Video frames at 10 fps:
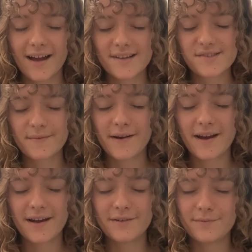Awesome
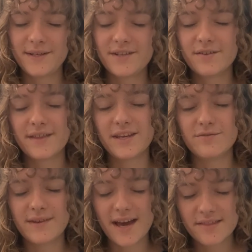God, we know that you
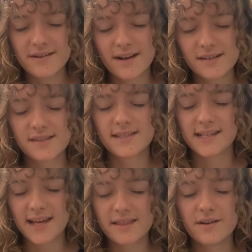gather us
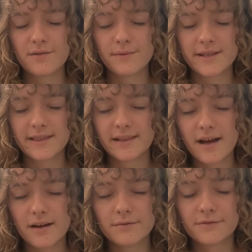together with
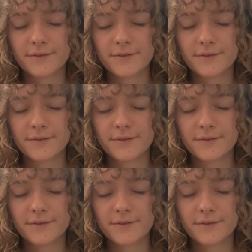love.